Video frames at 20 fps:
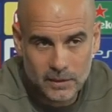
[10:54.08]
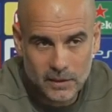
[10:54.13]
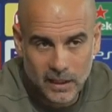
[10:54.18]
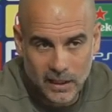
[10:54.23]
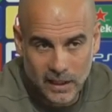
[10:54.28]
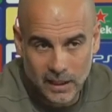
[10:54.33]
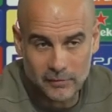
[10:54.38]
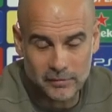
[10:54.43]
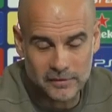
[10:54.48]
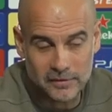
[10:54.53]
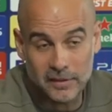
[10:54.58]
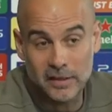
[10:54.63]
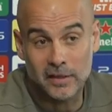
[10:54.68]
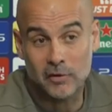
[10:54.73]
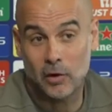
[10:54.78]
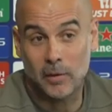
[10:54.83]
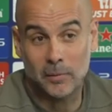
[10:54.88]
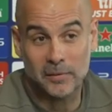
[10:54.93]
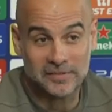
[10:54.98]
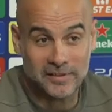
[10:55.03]
I have an
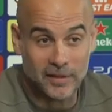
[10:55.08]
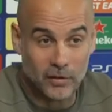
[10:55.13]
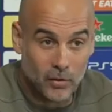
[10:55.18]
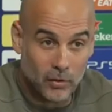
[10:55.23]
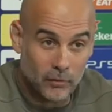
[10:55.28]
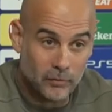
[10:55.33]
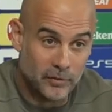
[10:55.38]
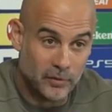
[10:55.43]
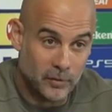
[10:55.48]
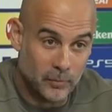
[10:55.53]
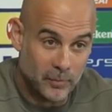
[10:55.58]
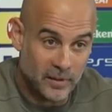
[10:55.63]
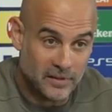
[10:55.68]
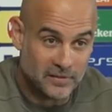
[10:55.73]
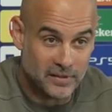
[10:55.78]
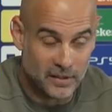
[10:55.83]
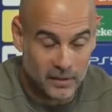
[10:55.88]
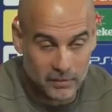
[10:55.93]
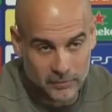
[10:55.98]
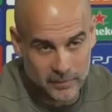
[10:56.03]
incredible self-confidence in
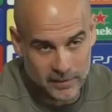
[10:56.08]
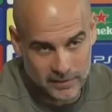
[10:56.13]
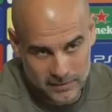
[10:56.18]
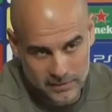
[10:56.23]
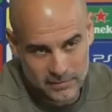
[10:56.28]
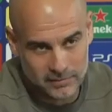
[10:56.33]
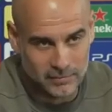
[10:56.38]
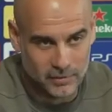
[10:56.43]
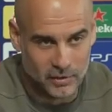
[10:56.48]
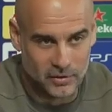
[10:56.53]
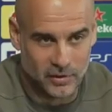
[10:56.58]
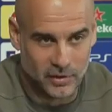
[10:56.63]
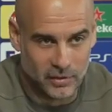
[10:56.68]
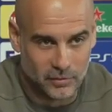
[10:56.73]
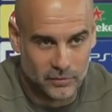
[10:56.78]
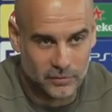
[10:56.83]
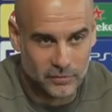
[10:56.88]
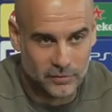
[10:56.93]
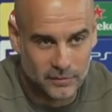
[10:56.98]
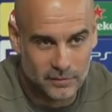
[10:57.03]
myself, but not
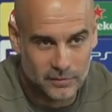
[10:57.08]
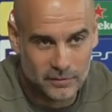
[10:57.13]
enough.